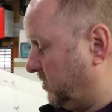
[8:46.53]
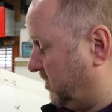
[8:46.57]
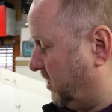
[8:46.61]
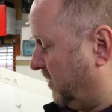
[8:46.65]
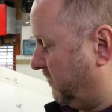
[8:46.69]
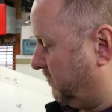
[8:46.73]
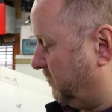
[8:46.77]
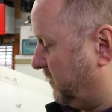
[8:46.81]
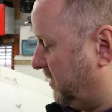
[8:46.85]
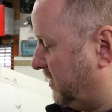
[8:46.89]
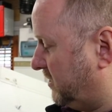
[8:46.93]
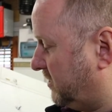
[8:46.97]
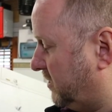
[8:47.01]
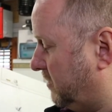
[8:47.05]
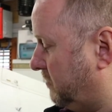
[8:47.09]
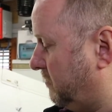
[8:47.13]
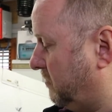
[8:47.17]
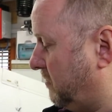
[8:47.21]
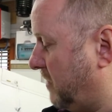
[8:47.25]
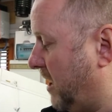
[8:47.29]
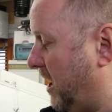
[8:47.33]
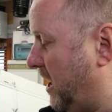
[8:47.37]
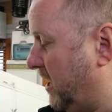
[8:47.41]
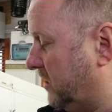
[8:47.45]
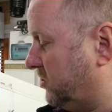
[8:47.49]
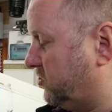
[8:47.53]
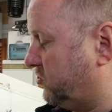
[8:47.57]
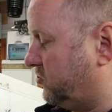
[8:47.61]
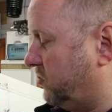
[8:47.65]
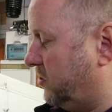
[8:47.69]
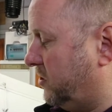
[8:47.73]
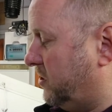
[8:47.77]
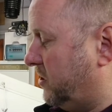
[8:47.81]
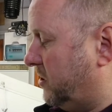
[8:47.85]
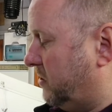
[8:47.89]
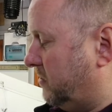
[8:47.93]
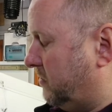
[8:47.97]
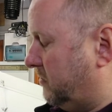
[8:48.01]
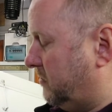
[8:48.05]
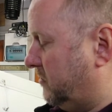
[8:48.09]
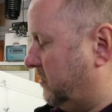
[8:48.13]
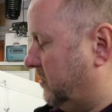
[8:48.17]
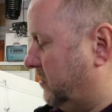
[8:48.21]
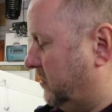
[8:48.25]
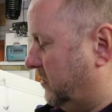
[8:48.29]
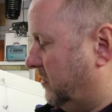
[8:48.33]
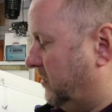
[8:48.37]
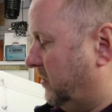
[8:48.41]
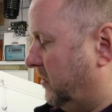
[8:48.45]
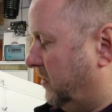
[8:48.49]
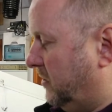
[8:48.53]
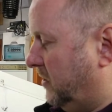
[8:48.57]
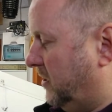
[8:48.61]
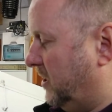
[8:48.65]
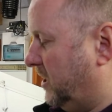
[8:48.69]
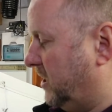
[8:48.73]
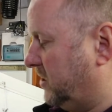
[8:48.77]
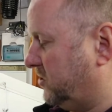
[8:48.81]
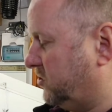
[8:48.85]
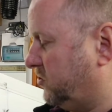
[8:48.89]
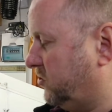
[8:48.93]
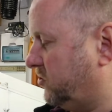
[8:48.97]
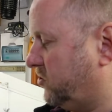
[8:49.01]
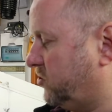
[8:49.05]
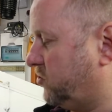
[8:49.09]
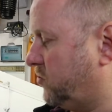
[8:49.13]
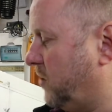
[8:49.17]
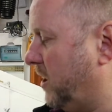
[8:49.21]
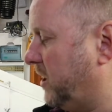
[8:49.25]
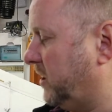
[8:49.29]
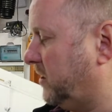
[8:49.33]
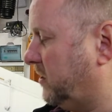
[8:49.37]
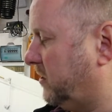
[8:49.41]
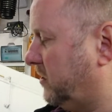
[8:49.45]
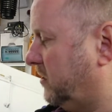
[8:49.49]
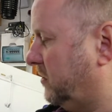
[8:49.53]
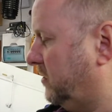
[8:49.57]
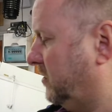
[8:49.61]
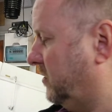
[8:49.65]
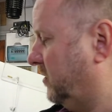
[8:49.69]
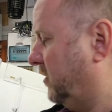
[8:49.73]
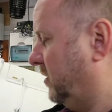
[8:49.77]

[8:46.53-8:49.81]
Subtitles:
to give me some extra strength.